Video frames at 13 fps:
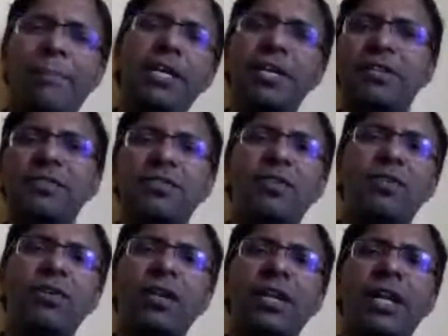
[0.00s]
the
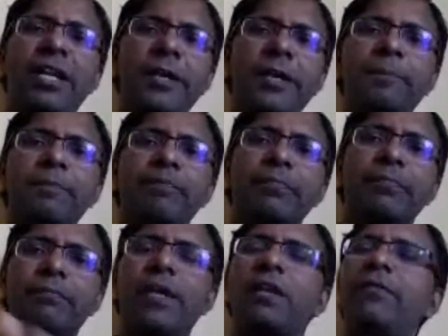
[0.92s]
applications are all running.
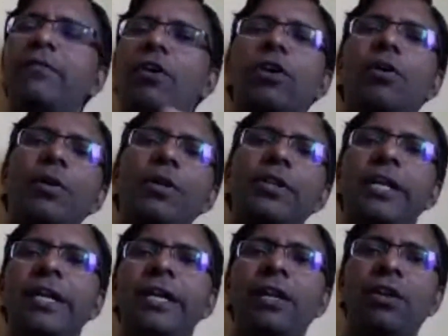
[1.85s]
Then we talk about
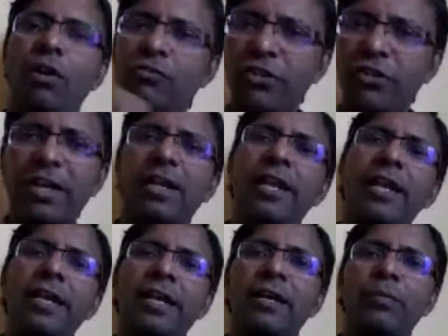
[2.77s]
the logical
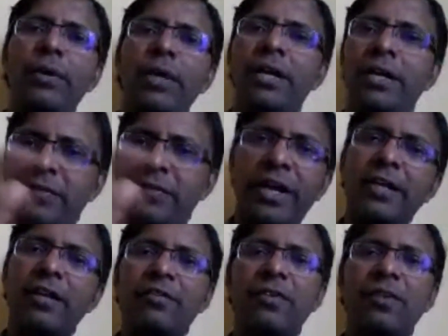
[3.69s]
layer where
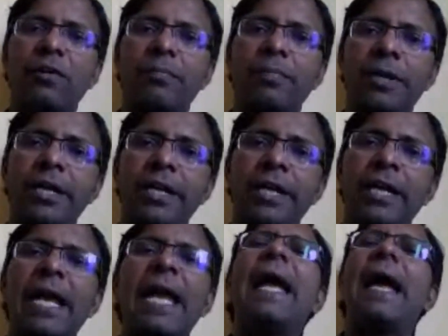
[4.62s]
designers are
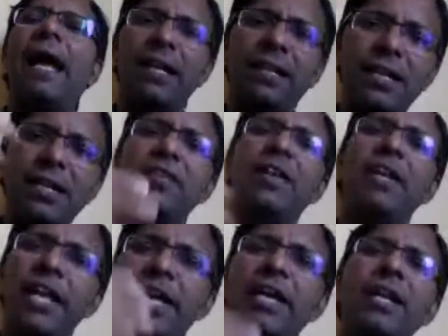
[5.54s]
operating.
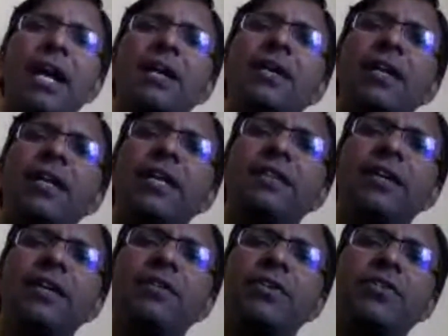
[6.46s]
And there is a layer
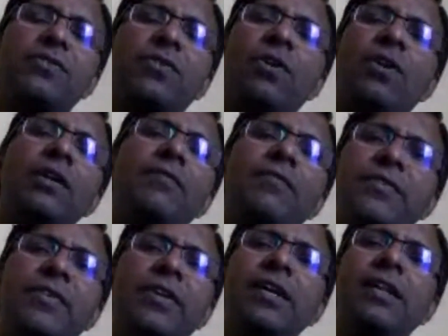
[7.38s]
underneath it which is
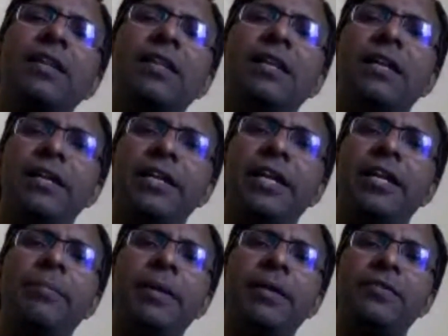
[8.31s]
called the physical
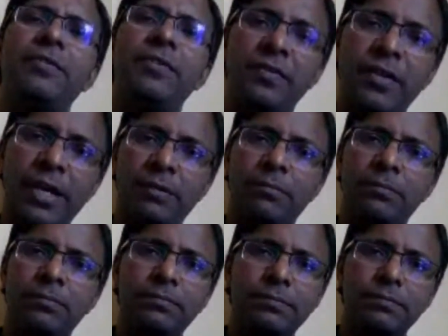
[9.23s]

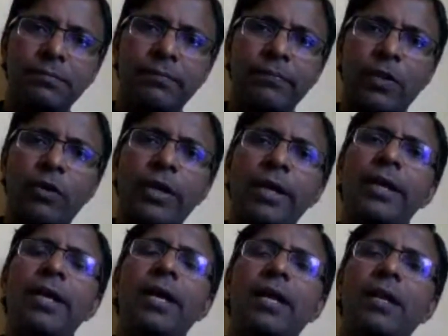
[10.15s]
database design.
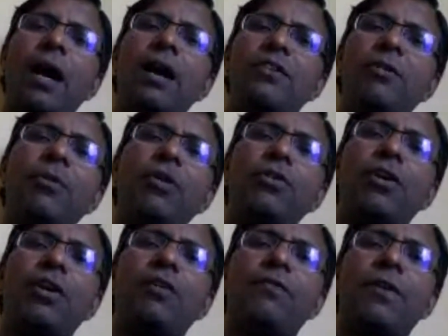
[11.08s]
Okay,
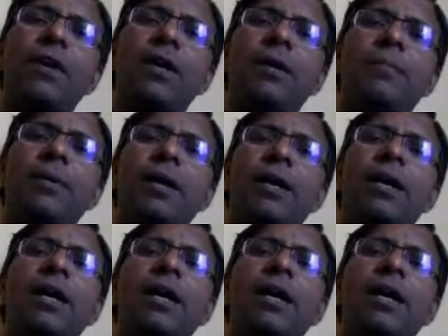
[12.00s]
large amount of